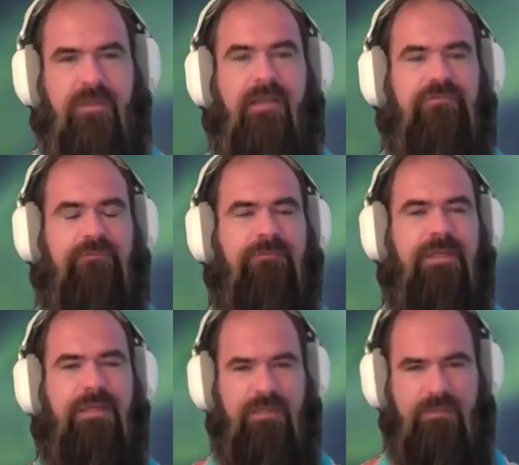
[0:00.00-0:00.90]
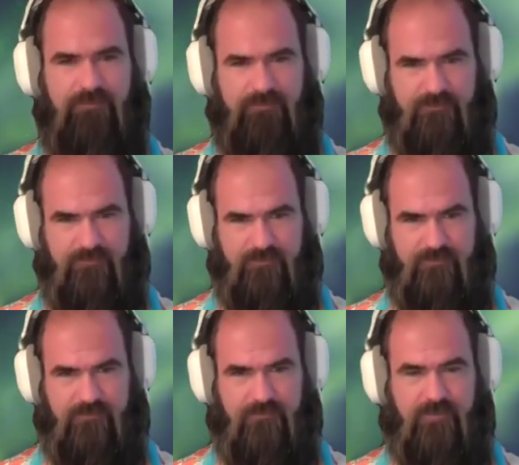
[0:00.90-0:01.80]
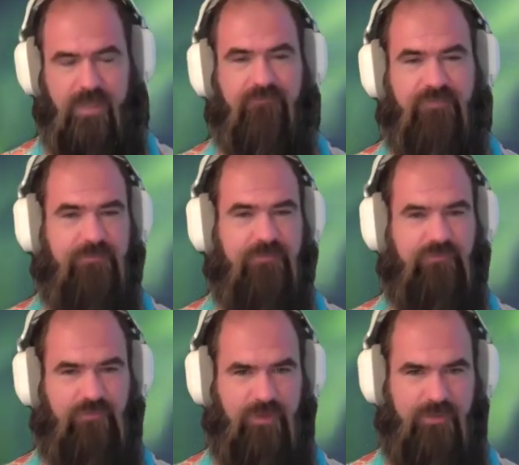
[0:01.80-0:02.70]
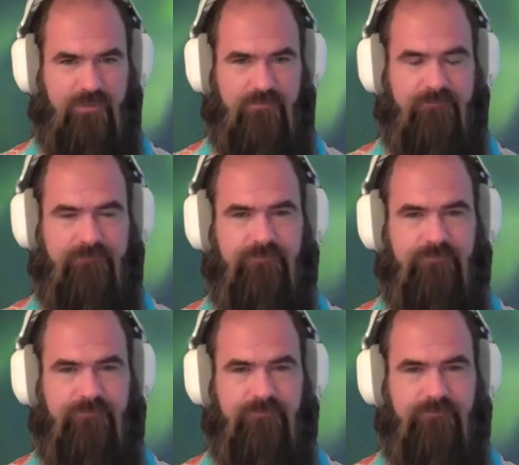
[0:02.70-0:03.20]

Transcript: as many have demonstrated